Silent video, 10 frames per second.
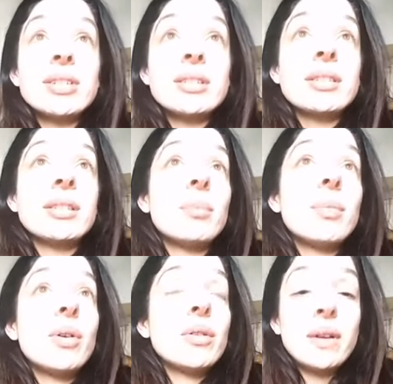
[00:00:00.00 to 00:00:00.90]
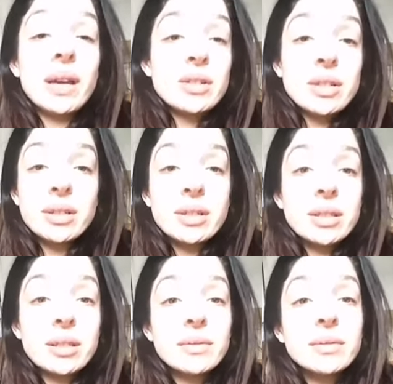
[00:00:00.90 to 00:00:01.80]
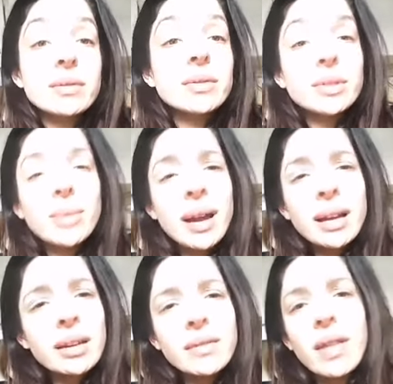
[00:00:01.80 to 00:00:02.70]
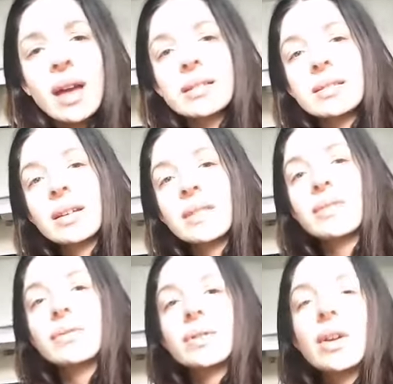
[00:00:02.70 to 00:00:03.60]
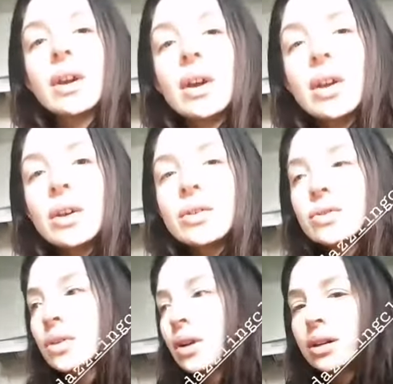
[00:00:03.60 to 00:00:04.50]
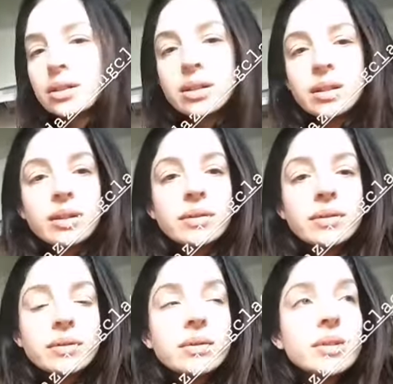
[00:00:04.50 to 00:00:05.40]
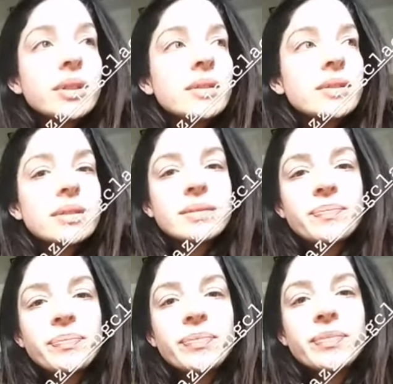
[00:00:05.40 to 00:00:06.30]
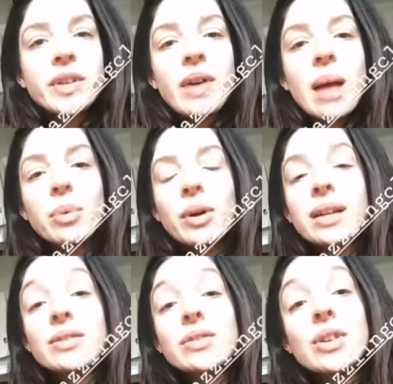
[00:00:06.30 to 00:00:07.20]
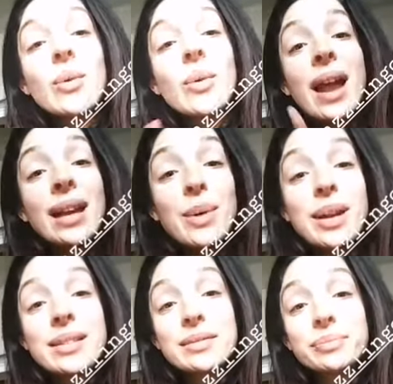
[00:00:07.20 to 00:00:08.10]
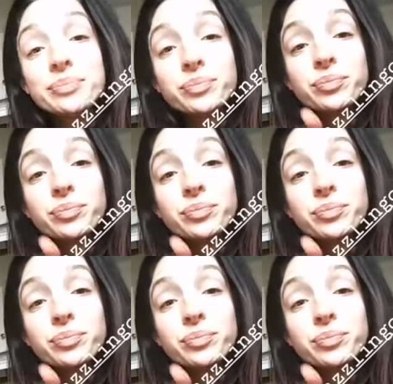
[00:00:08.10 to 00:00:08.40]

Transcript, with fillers: just the motivation to do any of that stuff started to just evaporate. So, anyways,